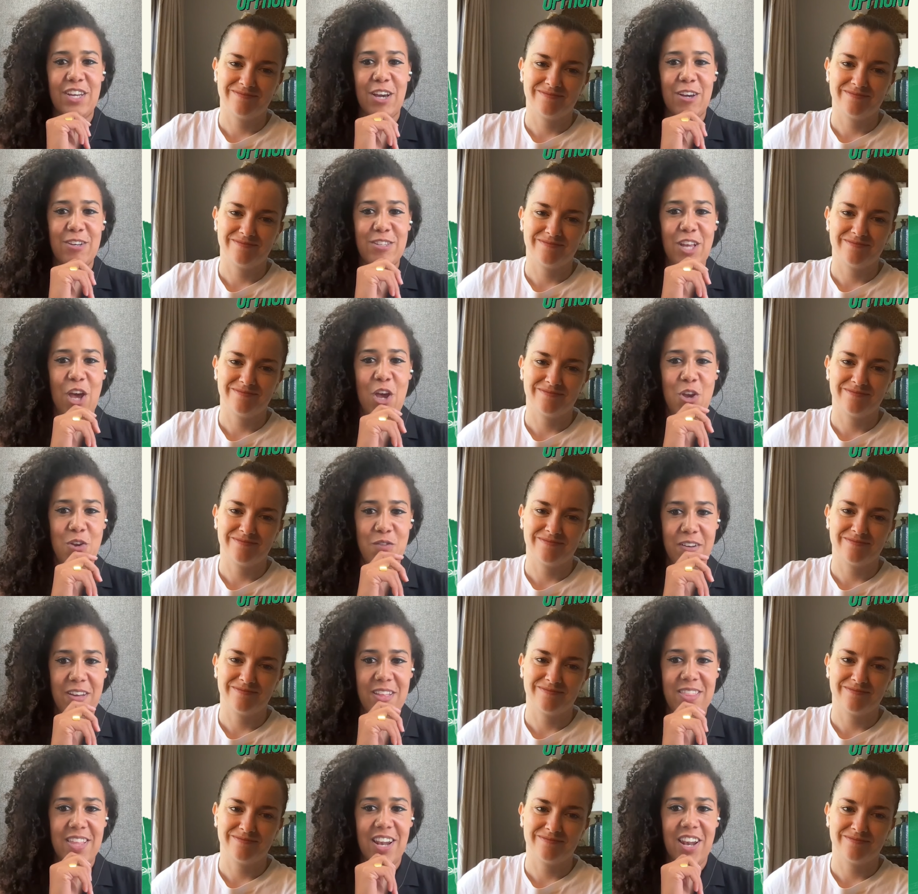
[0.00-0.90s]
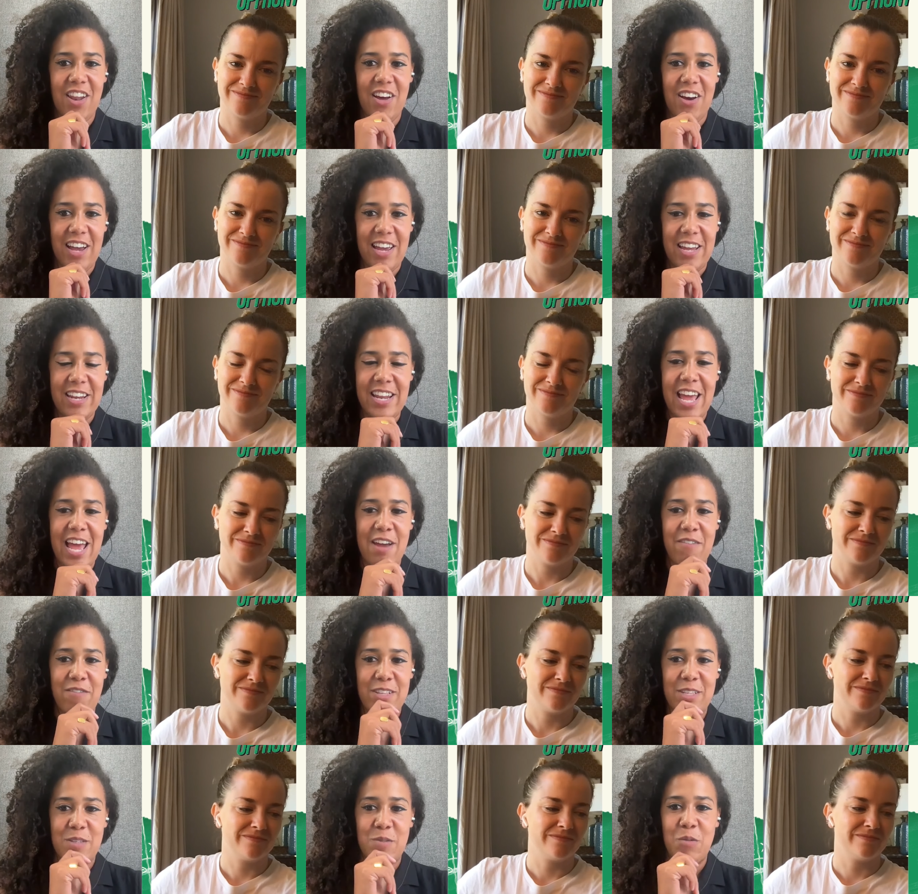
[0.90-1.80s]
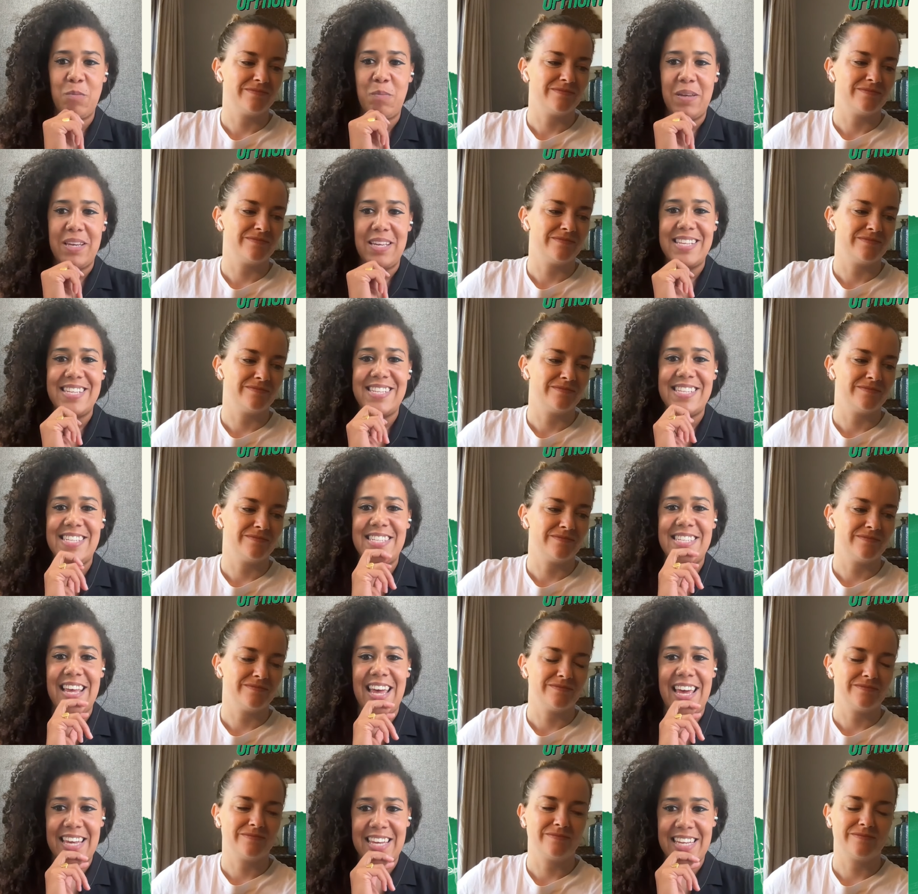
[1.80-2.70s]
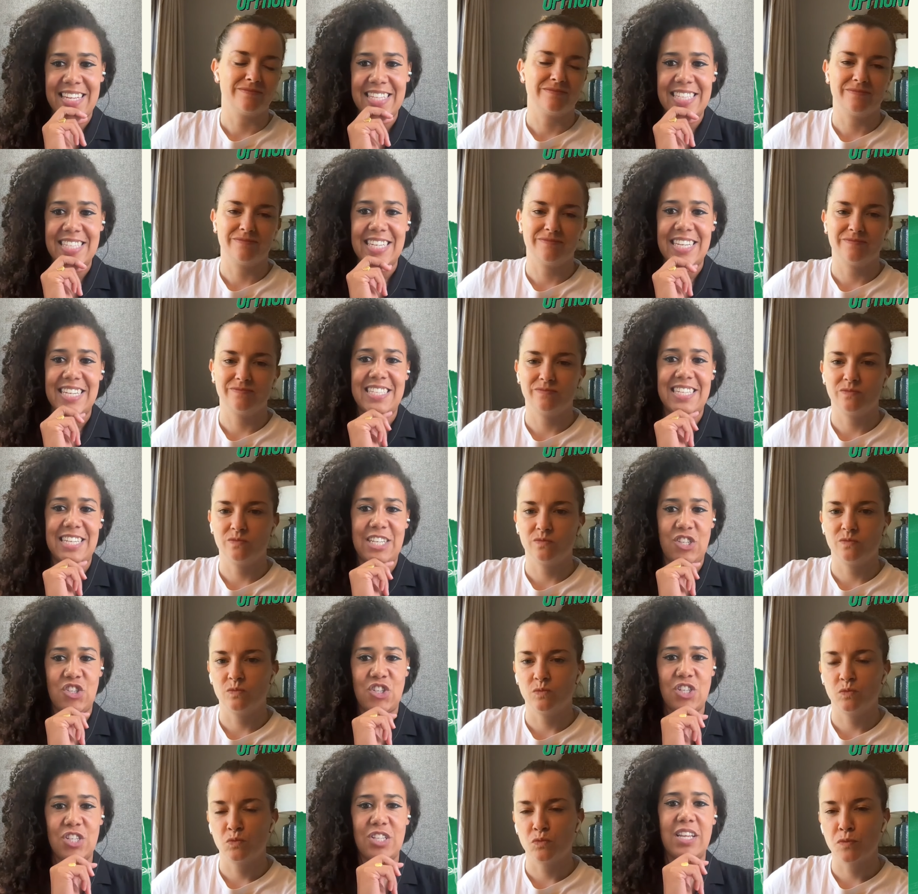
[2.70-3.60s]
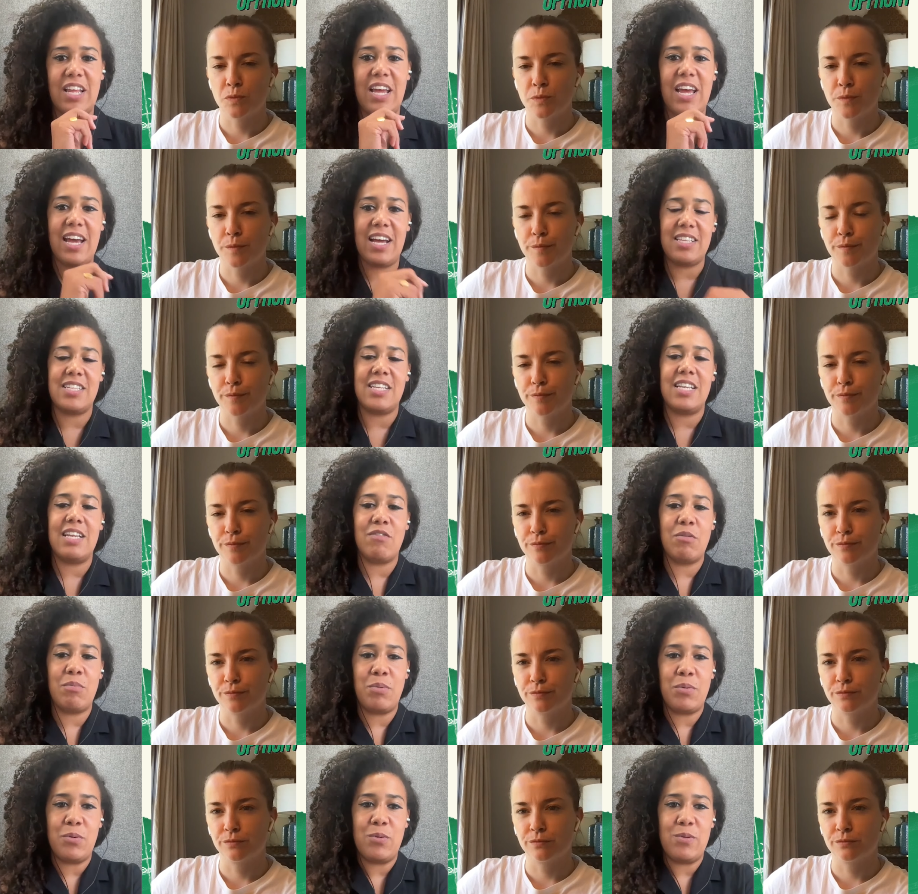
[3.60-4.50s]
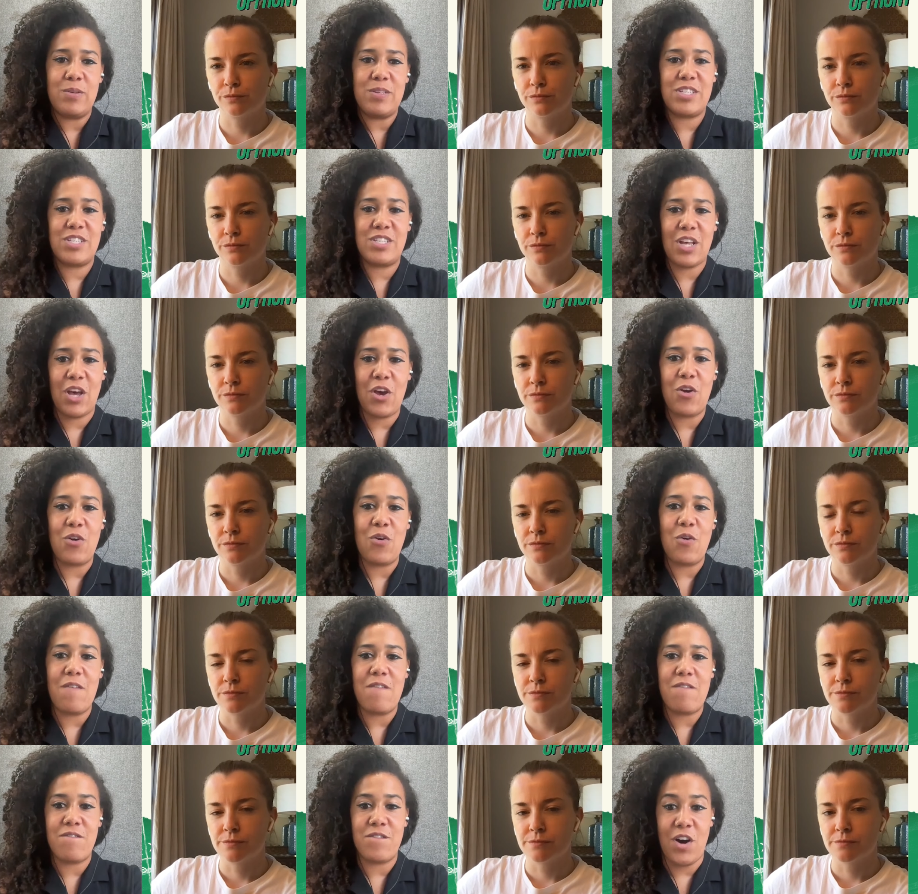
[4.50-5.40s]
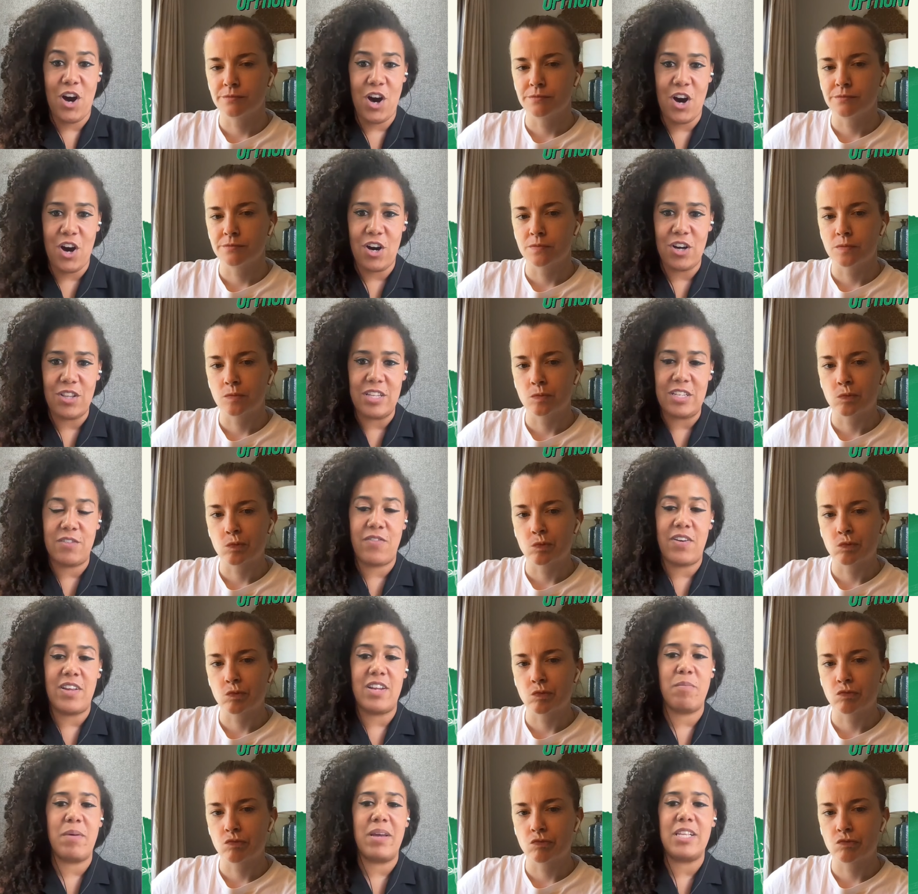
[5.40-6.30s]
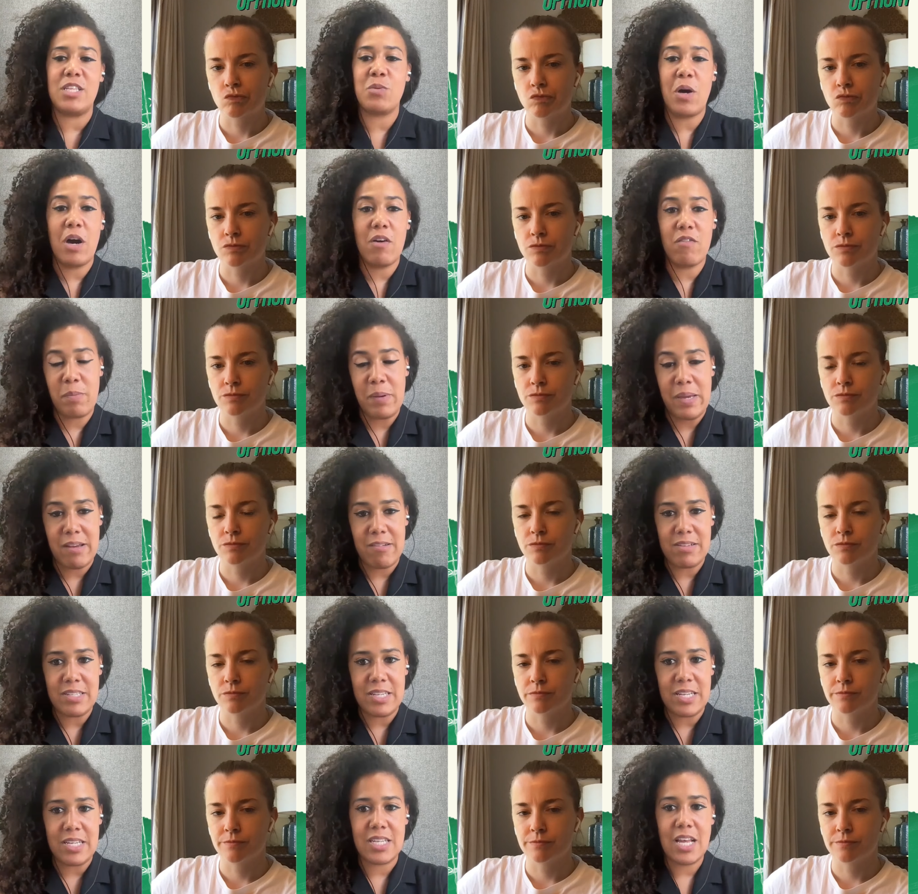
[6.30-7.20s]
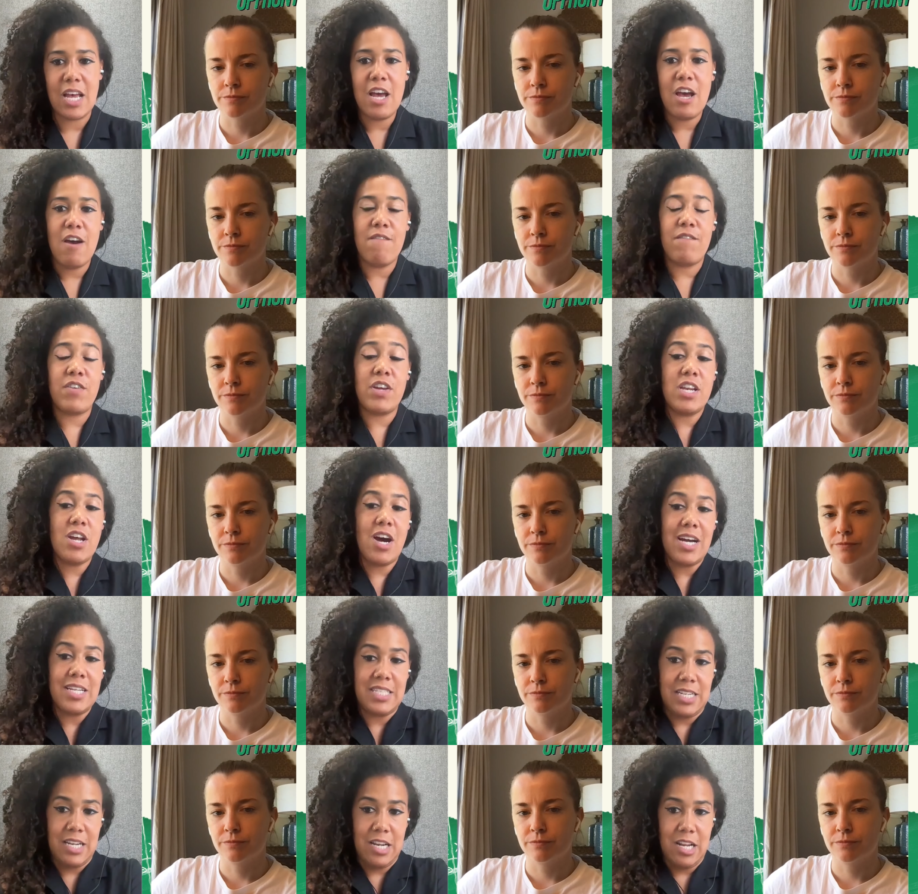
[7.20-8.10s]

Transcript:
Speaker 1: goes over the line, Evans will be the second addition to Liverpool so far. The defender made 12 appearances for United